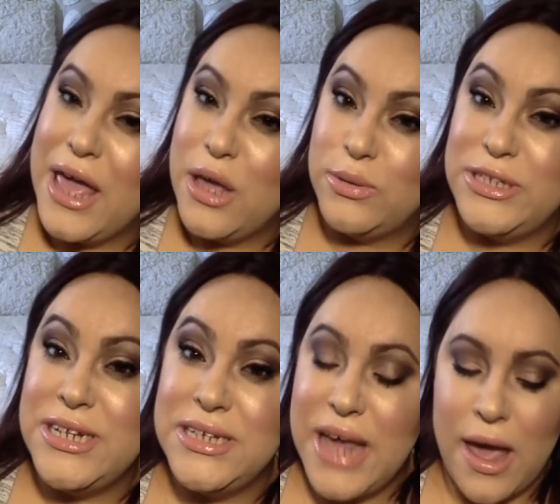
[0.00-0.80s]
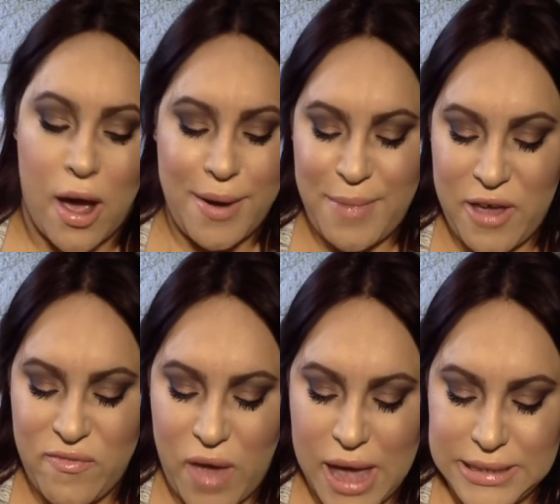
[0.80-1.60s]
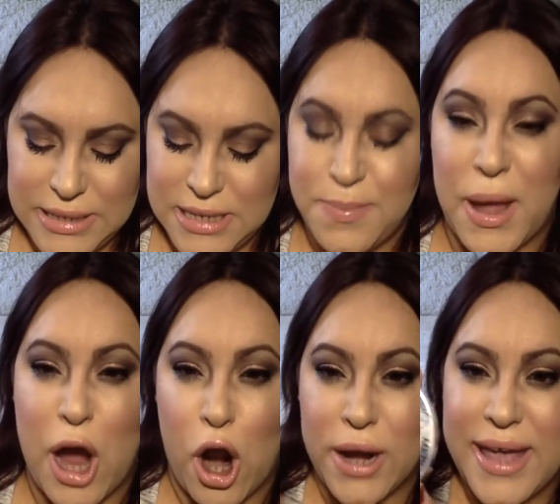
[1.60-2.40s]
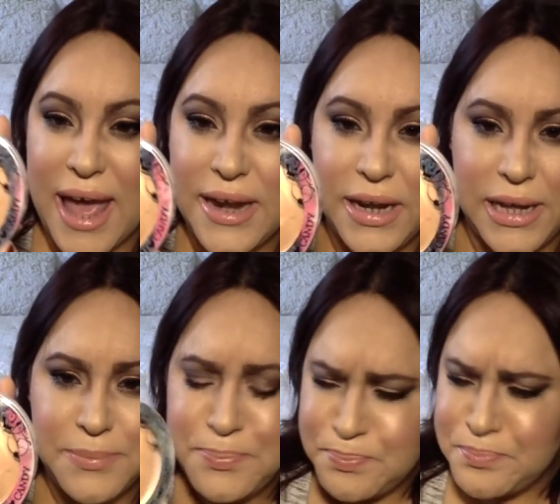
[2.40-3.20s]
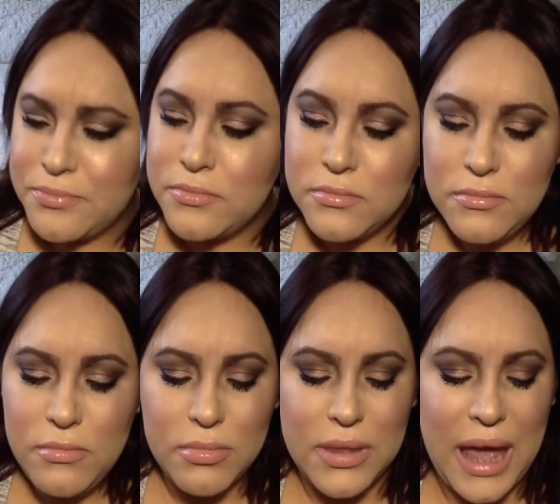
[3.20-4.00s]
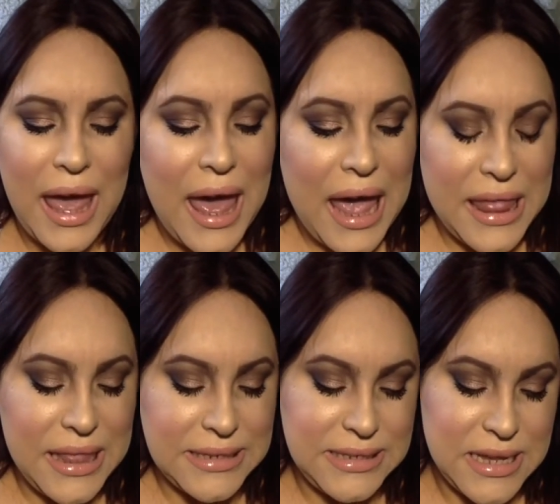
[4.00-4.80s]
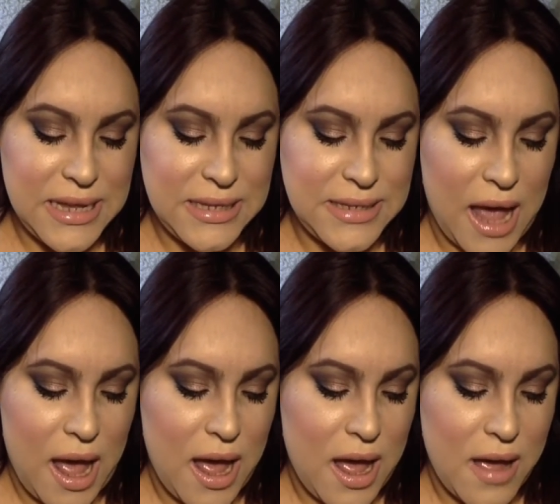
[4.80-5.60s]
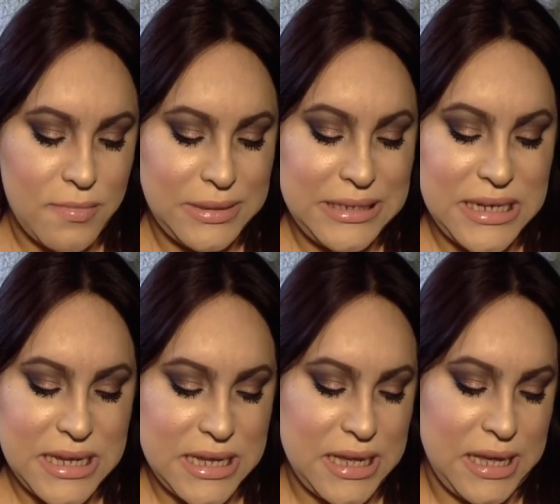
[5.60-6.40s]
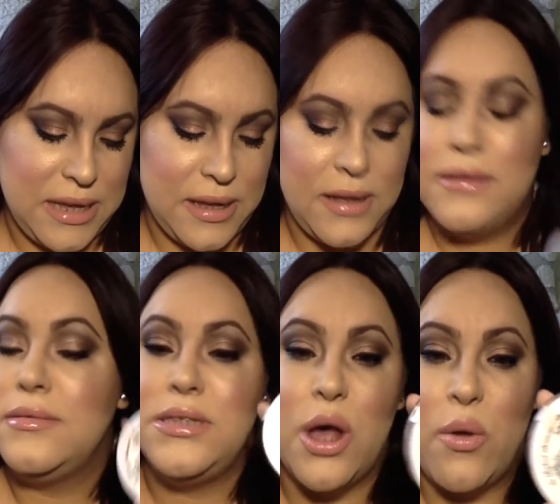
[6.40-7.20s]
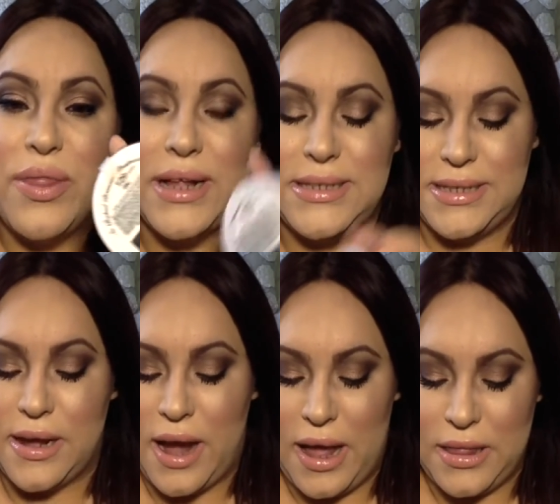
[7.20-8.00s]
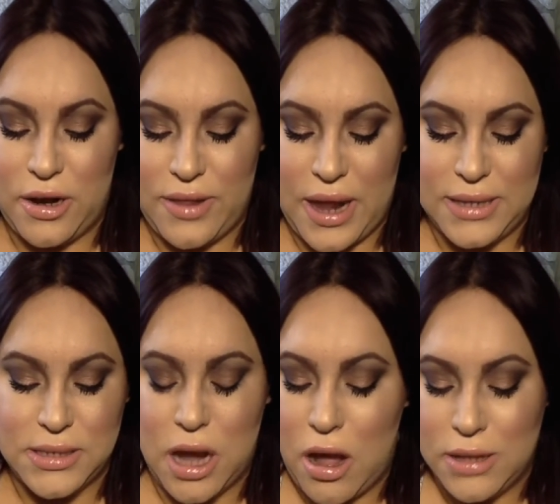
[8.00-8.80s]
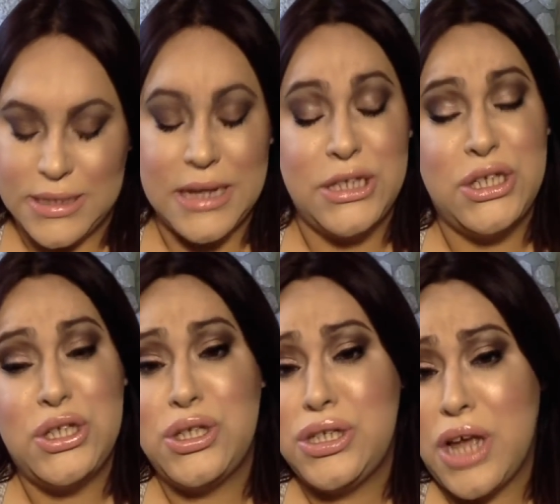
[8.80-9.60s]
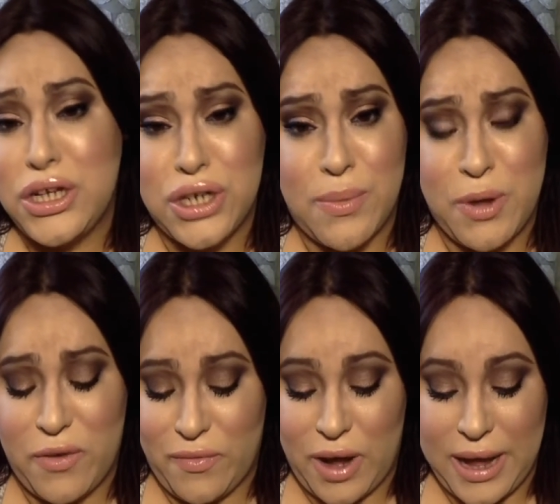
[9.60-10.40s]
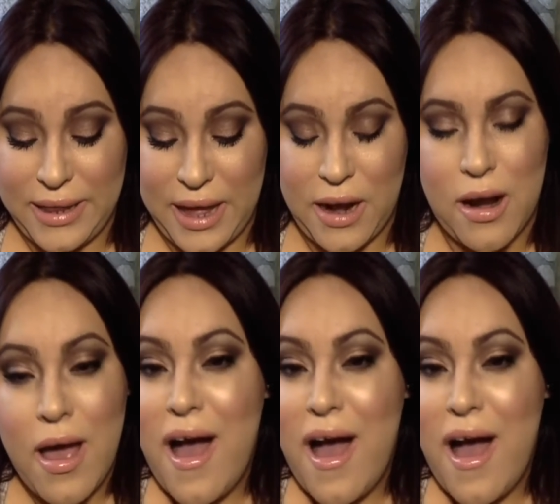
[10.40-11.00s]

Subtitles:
use today on my face is by Hard Candy, and this is Tiki. So that's the color that it's called. It's such a beautiful highlighter.